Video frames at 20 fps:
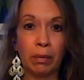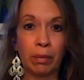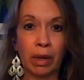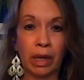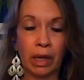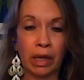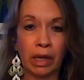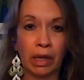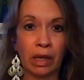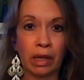
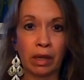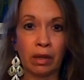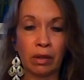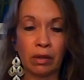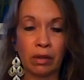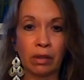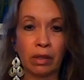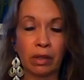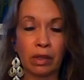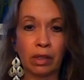many
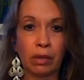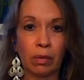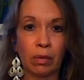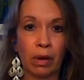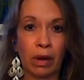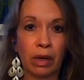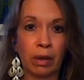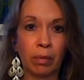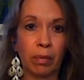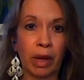years
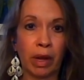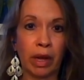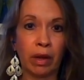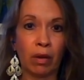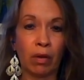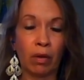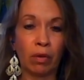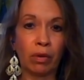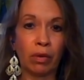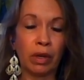surrounding my
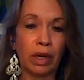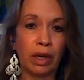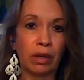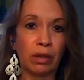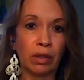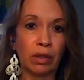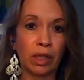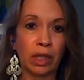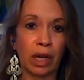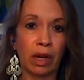own
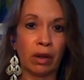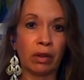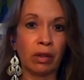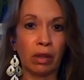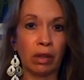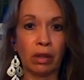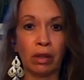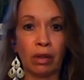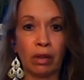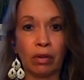inner child,
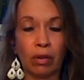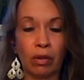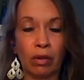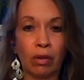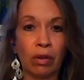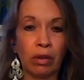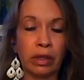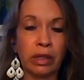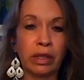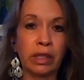the little
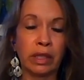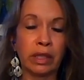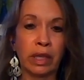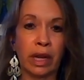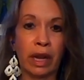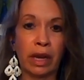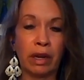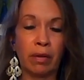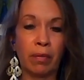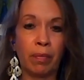girl
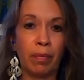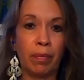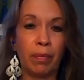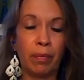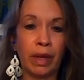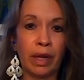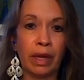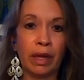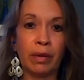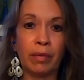inside of
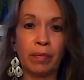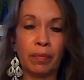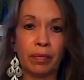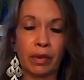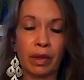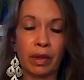me.